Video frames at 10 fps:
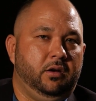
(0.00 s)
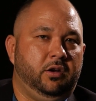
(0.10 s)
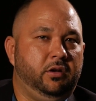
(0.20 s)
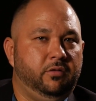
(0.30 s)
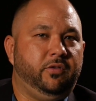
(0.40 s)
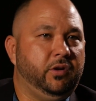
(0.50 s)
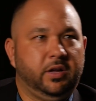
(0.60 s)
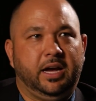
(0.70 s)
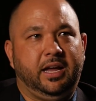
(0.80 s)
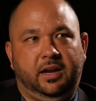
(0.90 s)
Do you feel
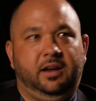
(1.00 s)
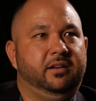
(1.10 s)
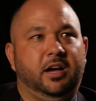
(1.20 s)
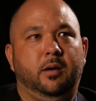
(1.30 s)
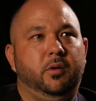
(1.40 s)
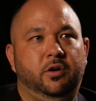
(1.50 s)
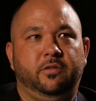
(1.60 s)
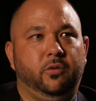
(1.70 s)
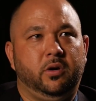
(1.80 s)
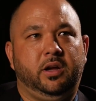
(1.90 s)
like at any time in your
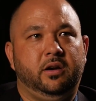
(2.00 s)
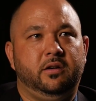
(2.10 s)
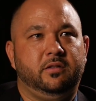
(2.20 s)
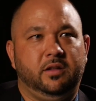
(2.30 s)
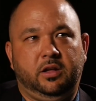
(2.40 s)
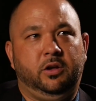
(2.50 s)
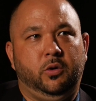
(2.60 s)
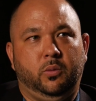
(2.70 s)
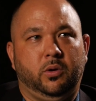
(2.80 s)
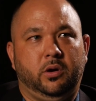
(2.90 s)
4 years that
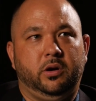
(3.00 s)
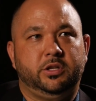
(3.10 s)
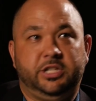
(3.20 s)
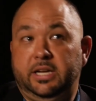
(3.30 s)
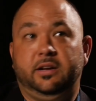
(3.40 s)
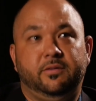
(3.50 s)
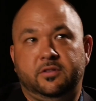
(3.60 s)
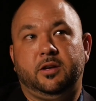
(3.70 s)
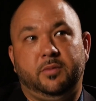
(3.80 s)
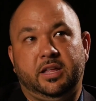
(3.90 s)
you were cheated of
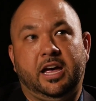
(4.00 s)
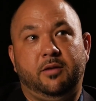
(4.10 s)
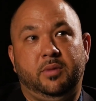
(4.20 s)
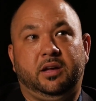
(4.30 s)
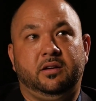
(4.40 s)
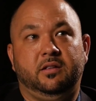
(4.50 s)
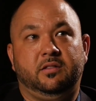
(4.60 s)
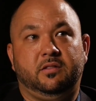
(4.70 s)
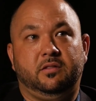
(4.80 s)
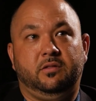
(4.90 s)
some of that
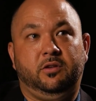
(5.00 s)
because